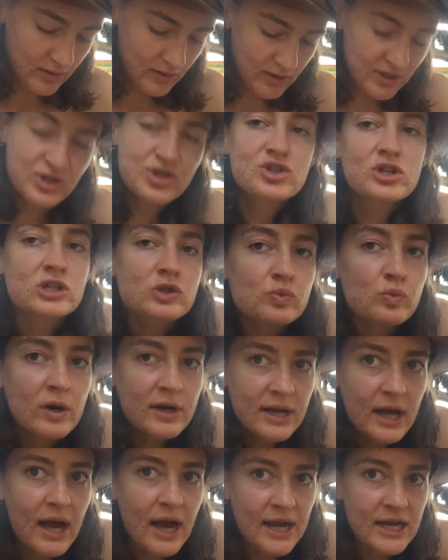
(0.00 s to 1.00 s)
It's just
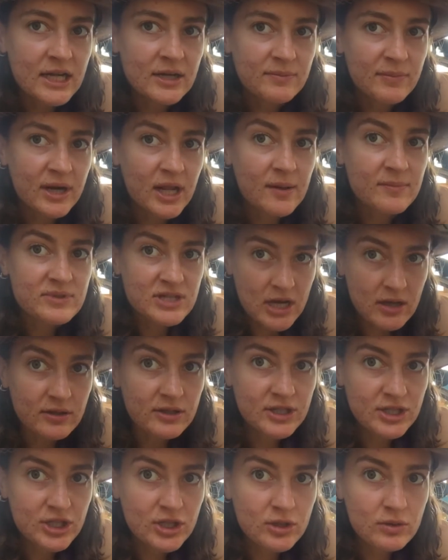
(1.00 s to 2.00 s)
one item, but I'm
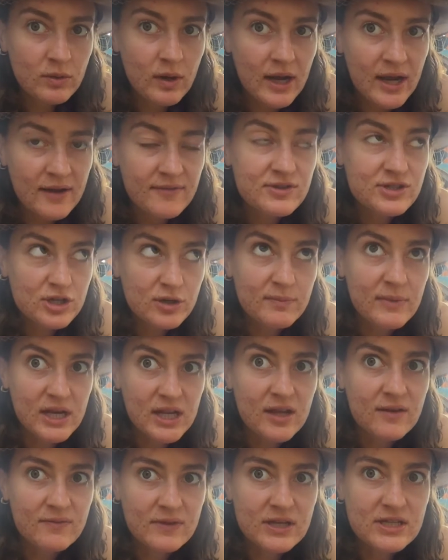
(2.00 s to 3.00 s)
telling you, I have so
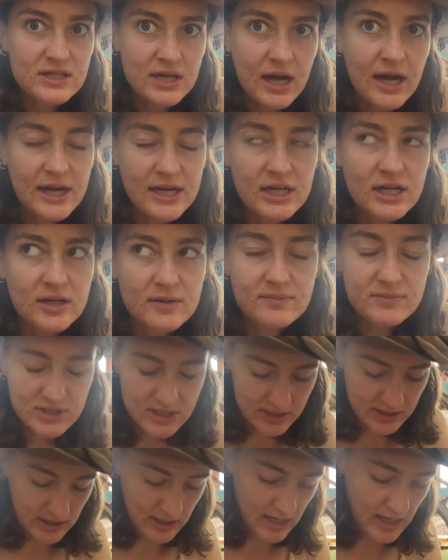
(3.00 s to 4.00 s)
many of these
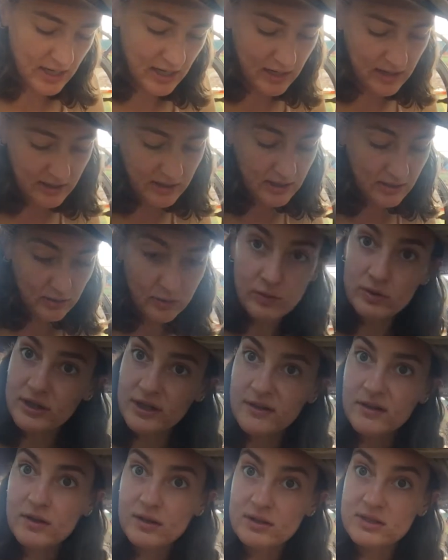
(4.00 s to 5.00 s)
items, and I can
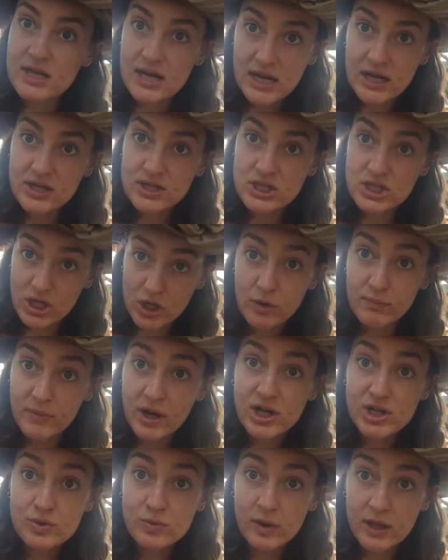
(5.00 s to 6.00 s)
only take so
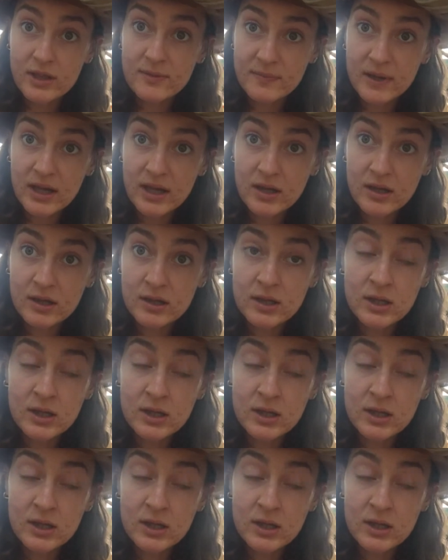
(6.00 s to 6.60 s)
much with me.